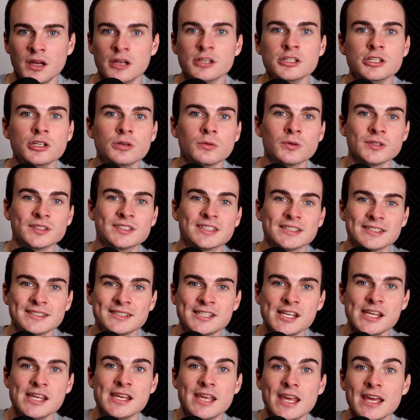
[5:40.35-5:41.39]
You want to
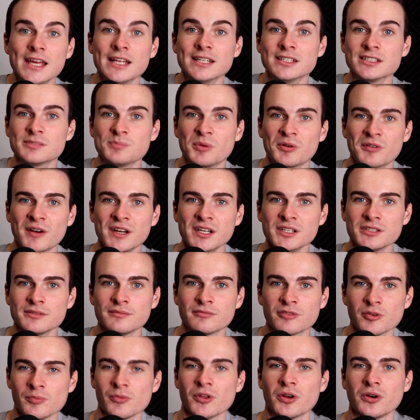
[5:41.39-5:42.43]
seek inspiration
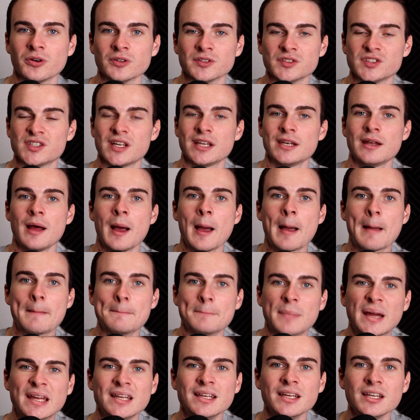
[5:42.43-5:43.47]
from the content,
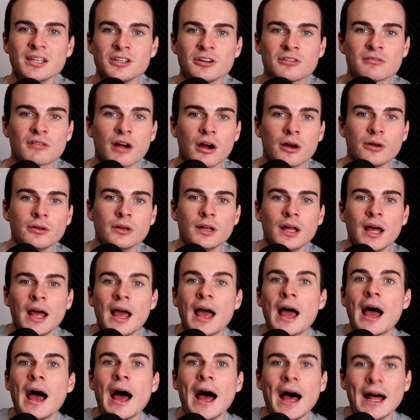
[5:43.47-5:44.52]
make it your own,
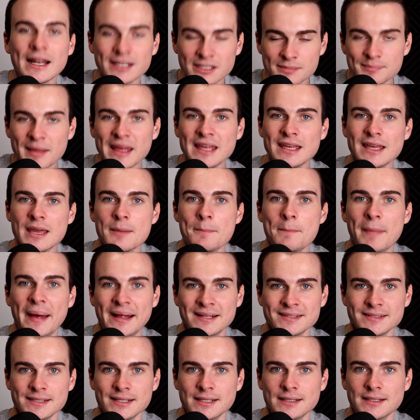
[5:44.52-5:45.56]
and make it
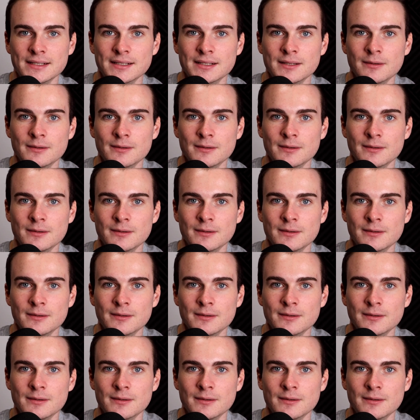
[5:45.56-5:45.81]
better.